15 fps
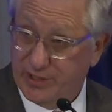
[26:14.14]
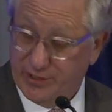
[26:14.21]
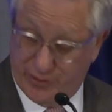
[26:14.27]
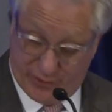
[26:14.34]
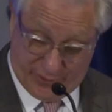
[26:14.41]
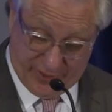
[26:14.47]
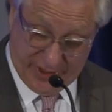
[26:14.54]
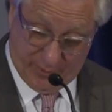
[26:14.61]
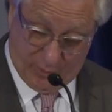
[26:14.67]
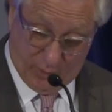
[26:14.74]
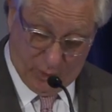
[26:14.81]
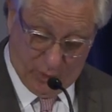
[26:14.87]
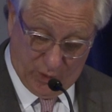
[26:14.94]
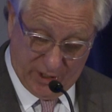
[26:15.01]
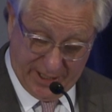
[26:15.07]
the Great
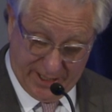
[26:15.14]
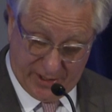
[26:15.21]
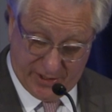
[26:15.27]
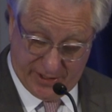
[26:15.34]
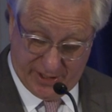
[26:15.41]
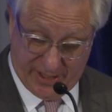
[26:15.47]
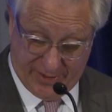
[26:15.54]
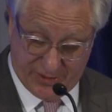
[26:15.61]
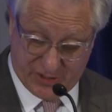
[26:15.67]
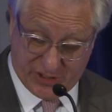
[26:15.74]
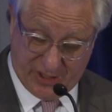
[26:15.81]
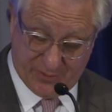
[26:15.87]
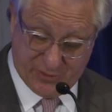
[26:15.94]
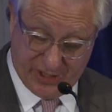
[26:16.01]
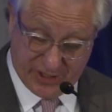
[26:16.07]
War, Lincoln, and other
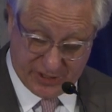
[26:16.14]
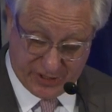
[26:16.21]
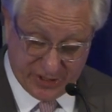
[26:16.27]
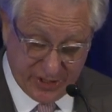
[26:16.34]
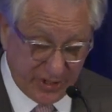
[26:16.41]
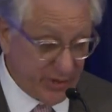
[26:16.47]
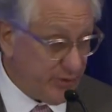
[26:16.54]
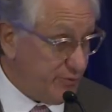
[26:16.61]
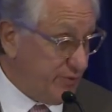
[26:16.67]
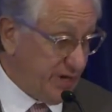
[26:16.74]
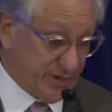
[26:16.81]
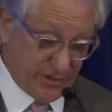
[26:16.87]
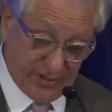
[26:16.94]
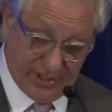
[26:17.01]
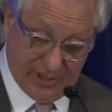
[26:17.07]
subjects
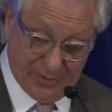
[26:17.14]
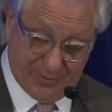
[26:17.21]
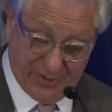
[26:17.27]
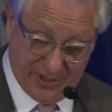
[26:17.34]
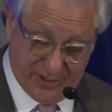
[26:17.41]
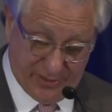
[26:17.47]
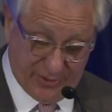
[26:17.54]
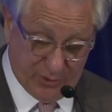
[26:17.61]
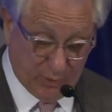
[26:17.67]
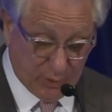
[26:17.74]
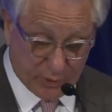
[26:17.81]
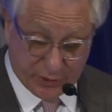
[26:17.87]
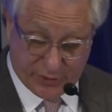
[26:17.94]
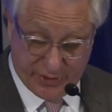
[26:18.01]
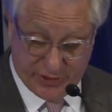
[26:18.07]
regularly appear in the
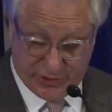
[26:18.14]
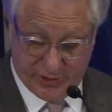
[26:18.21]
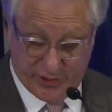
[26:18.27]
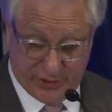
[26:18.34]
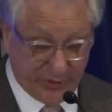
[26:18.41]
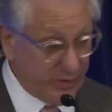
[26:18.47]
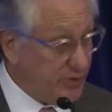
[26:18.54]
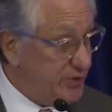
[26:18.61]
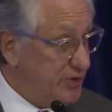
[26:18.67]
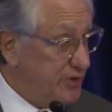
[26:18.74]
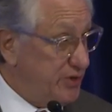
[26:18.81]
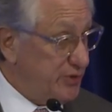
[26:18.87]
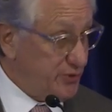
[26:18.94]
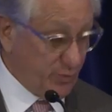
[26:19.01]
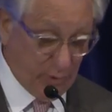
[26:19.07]
Wall Street Journal,
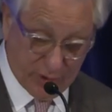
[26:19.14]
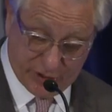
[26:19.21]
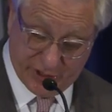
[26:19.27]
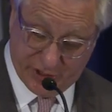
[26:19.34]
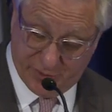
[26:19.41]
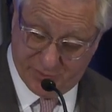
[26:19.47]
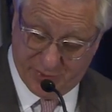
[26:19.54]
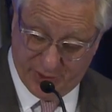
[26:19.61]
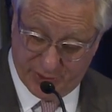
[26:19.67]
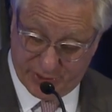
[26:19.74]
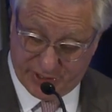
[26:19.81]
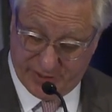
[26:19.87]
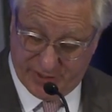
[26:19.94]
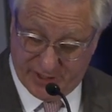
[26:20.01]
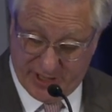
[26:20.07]
the Washington
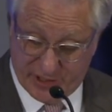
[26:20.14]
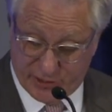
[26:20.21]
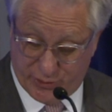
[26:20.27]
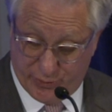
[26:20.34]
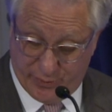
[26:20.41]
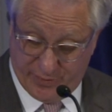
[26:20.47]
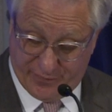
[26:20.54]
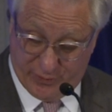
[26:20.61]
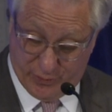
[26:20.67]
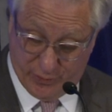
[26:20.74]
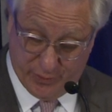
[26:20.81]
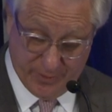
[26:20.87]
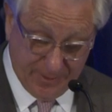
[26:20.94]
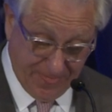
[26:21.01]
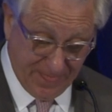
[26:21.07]
Post, and the National Review,
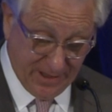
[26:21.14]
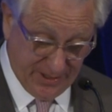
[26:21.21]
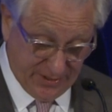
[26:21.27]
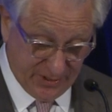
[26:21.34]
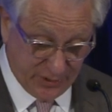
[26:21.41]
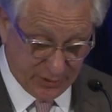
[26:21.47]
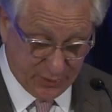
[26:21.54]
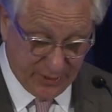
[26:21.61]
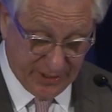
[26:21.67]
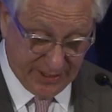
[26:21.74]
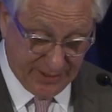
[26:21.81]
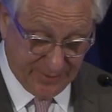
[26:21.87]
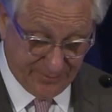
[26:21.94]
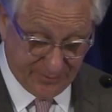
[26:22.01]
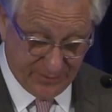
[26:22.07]
and
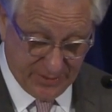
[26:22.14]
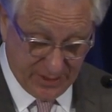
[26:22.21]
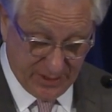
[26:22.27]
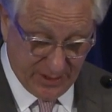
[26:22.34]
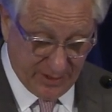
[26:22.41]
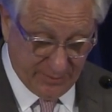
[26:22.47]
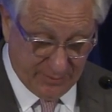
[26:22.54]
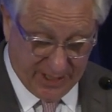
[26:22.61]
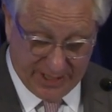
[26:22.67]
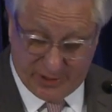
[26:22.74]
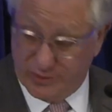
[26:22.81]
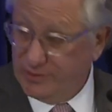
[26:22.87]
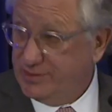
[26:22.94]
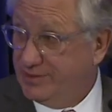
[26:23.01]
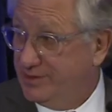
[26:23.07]
elsewhere.
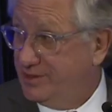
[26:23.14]
Michael,